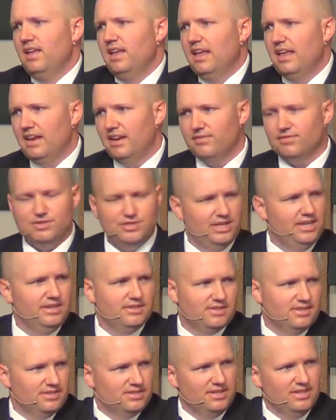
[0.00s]
And if
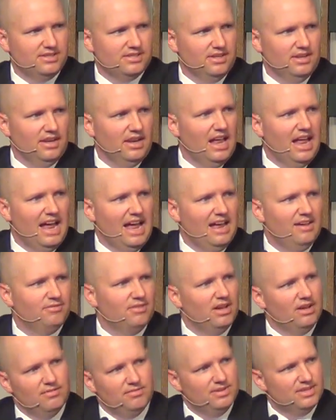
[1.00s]
Jesus is alive,
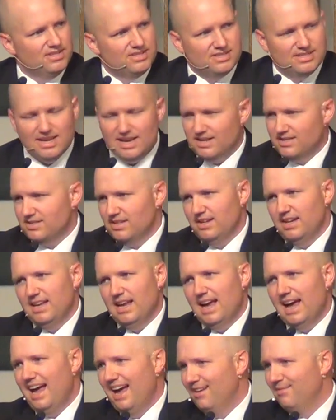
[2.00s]
of
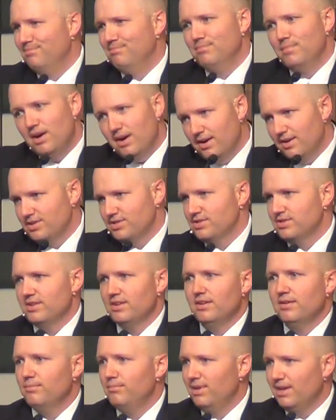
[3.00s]
necessity, I must
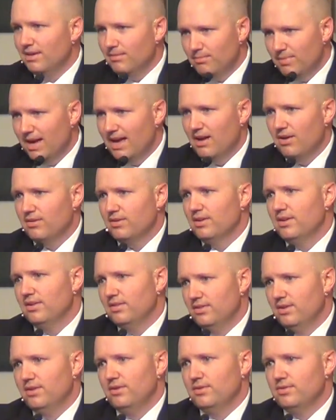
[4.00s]
be about
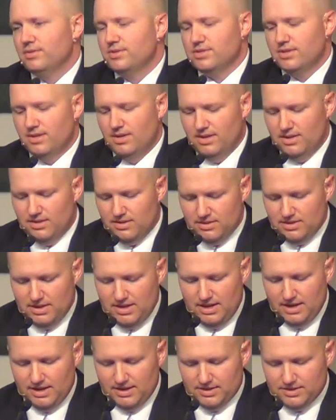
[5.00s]
those
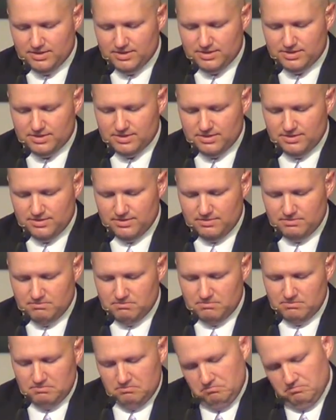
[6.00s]
things.
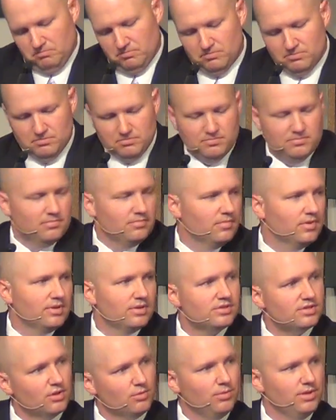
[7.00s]

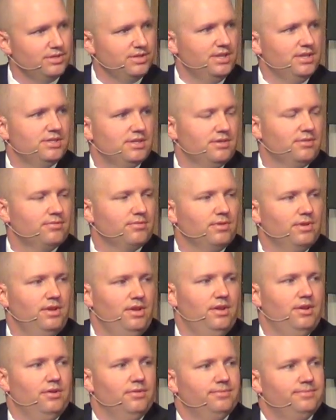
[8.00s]
So, which is it for
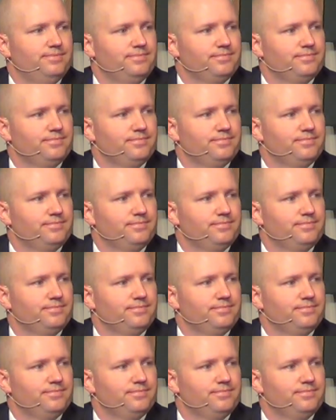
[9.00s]
you?